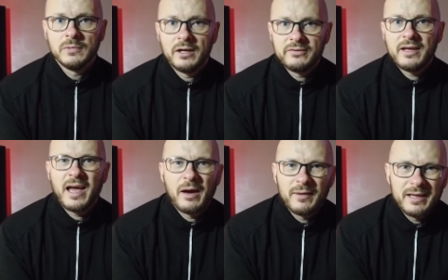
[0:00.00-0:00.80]
I say it
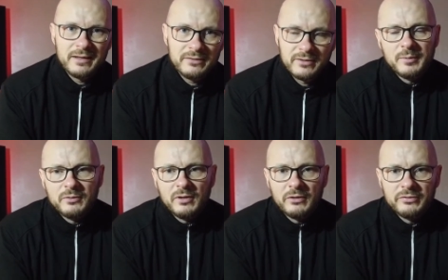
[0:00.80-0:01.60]
how it is. We're going to
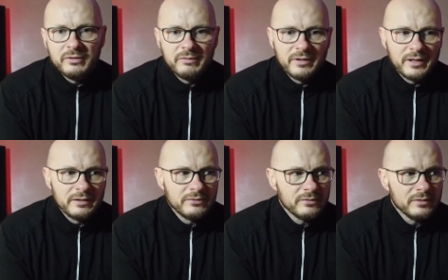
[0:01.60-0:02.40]
be doing lots of different
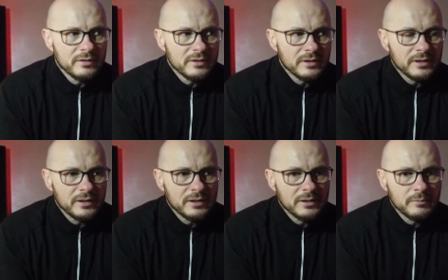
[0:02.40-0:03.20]
things.
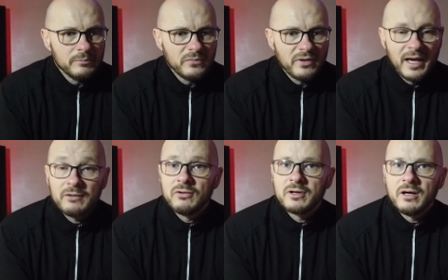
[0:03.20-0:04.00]

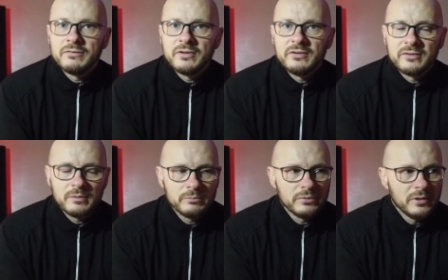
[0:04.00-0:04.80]
How to look after your
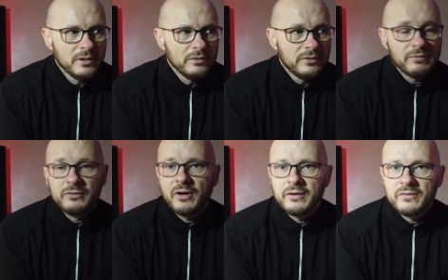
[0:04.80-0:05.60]
stump,
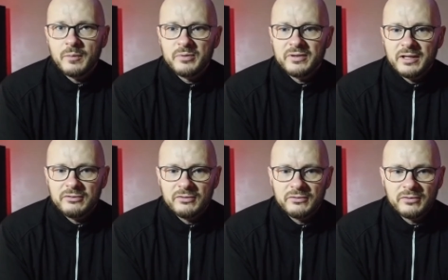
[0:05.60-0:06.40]
different types of
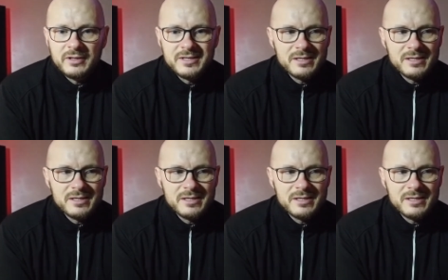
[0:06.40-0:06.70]
amputations.